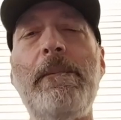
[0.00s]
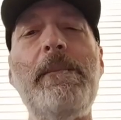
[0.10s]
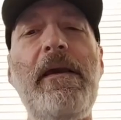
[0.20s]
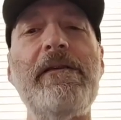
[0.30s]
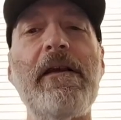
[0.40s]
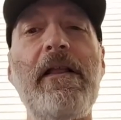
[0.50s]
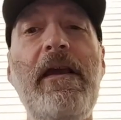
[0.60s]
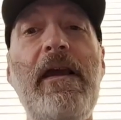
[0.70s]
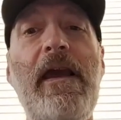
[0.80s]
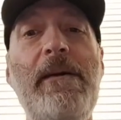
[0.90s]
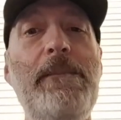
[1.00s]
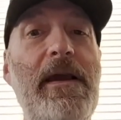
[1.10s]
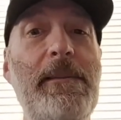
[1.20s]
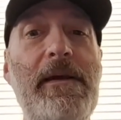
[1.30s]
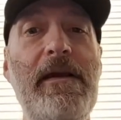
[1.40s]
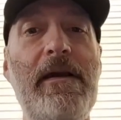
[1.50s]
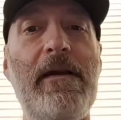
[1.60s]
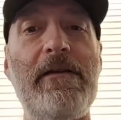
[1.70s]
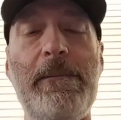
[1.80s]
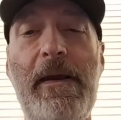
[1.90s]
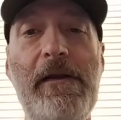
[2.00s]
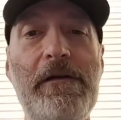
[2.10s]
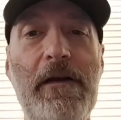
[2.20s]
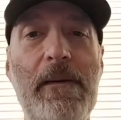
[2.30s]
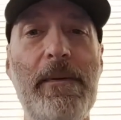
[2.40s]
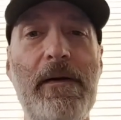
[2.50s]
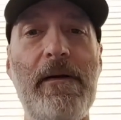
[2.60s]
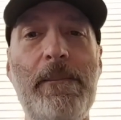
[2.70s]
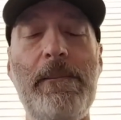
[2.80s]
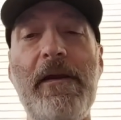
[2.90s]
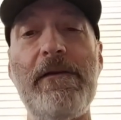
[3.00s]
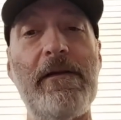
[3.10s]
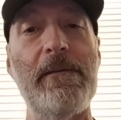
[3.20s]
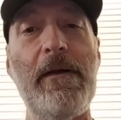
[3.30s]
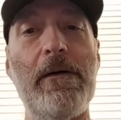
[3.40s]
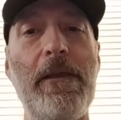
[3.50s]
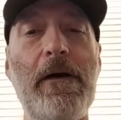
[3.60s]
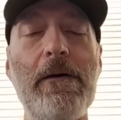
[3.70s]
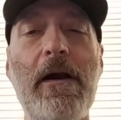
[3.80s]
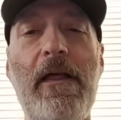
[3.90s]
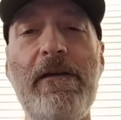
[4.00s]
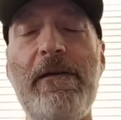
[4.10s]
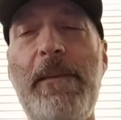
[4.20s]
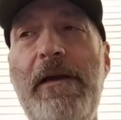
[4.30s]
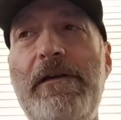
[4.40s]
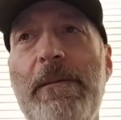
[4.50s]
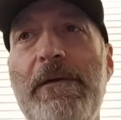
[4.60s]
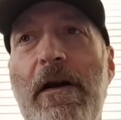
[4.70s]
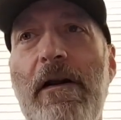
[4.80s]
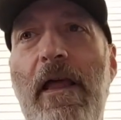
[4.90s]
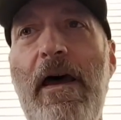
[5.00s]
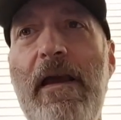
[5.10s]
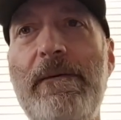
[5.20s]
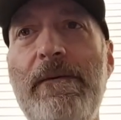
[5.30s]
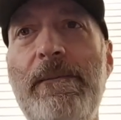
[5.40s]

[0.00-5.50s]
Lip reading: a baby spaceship because the Oankali spaceships are alive.